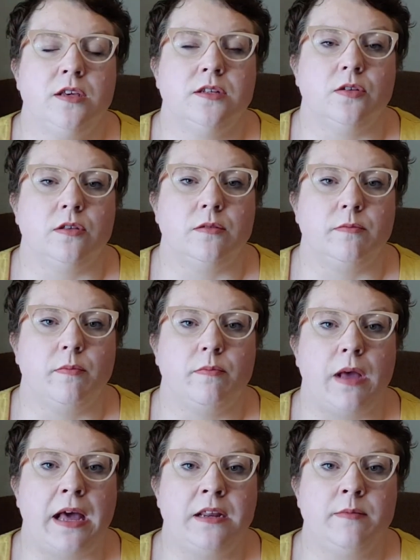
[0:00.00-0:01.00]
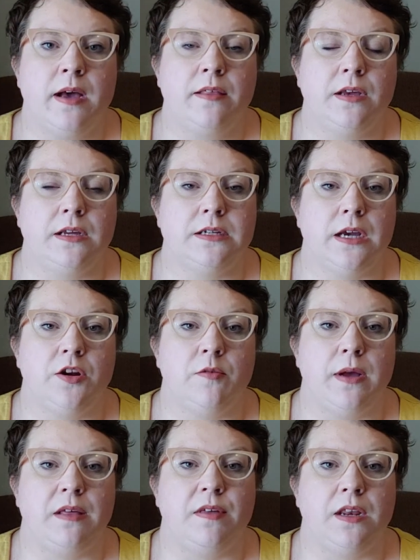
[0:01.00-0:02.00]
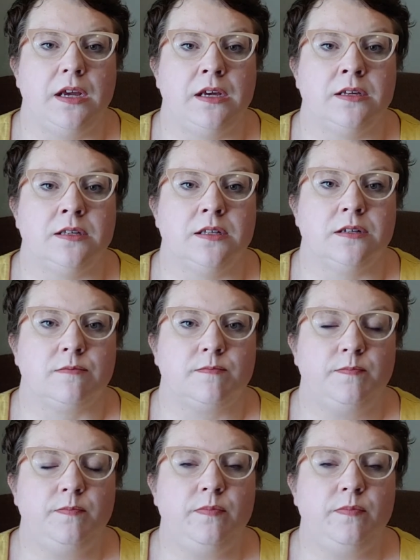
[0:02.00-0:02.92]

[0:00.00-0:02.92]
So the idea behind the container method is